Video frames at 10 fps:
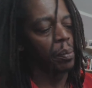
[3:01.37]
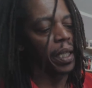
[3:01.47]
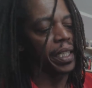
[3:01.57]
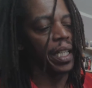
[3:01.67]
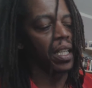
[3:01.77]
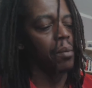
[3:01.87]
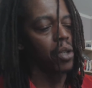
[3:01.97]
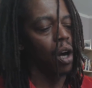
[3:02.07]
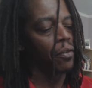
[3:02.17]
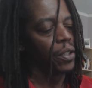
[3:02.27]
a plate that
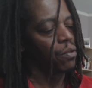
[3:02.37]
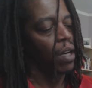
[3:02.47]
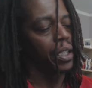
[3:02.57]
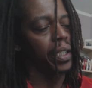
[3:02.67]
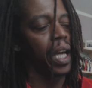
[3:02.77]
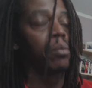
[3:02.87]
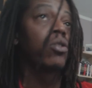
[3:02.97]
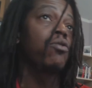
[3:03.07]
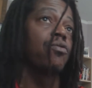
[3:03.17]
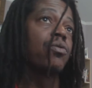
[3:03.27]
comes off and you run your
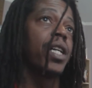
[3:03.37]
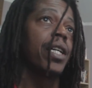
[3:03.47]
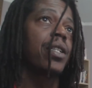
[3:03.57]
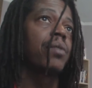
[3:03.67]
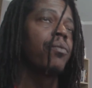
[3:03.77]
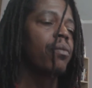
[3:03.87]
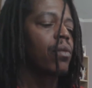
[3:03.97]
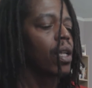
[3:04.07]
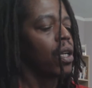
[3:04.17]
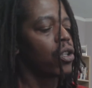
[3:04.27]
cables through this.
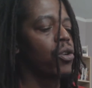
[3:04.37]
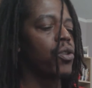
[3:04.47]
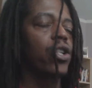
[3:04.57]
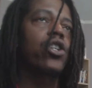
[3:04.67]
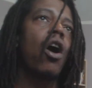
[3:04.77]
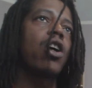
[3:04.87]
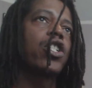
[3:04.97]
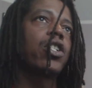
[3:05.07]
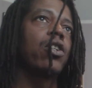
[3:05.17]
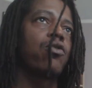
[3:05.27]
To your
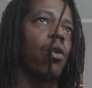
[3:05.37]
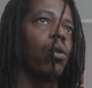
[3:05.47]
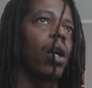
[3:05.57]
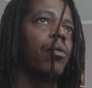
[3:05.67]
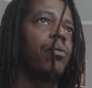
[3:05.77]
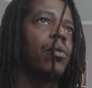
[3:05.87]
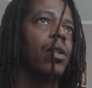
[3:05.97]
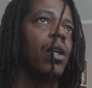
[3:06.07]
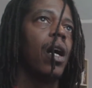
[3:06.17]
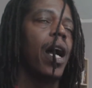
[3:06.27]
charge controller,
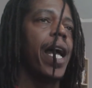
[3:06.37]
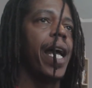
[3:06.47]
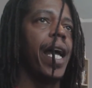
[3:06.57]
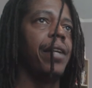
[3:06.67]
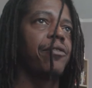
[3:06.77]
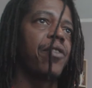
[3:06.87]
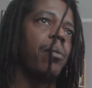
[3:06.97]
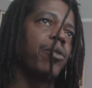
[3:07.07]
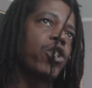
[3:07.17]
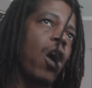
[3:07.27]
and
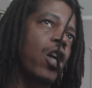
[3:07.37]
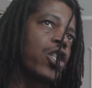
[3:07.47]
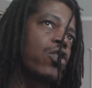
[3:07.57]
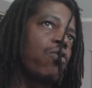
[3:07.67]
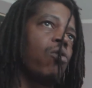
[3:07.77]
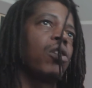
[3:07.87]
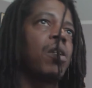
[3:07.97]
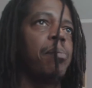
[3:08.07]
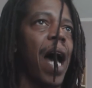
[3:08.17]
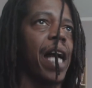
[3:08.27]
from charge controller
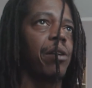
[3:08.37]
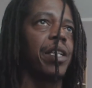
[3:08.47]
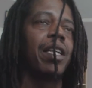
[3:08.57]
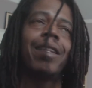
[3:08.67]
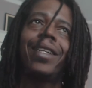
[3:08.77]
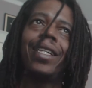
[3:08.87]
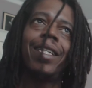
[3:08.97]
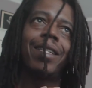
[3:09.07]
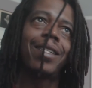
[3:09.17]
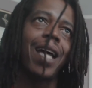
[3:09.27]
to battery,
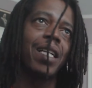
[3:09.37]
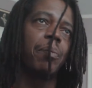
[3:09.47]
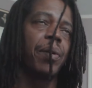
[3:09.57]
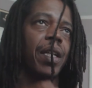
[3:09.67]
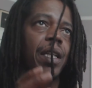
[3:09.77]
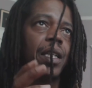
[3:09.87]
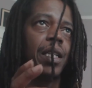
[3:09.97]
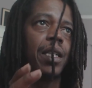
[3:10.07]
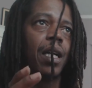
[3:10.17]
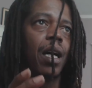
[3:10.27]
the setup and
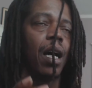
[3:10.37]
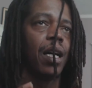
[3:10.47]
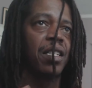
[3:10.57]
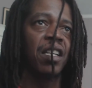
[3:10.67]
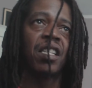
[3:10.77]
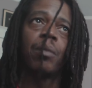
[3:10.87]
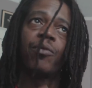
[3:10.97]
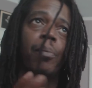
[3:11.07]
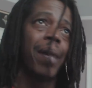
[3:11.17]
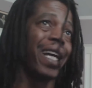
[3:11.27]
the system
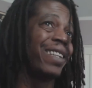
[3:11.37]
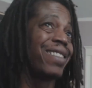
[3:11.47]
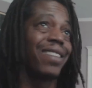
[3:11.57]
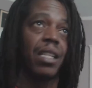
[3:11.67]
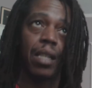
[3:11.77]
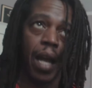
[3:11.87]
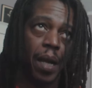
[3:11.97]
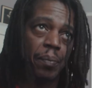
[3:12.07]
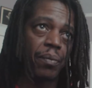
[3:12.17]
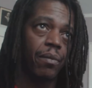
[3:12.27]
remains the
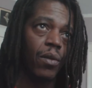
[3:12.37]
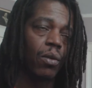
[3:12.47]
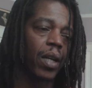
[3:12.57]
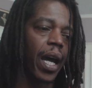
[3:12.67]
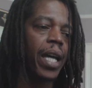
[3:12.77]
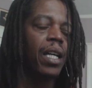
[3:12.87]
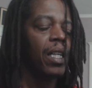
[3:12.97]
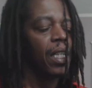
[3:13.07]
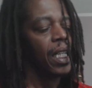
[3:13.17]
same. Okay.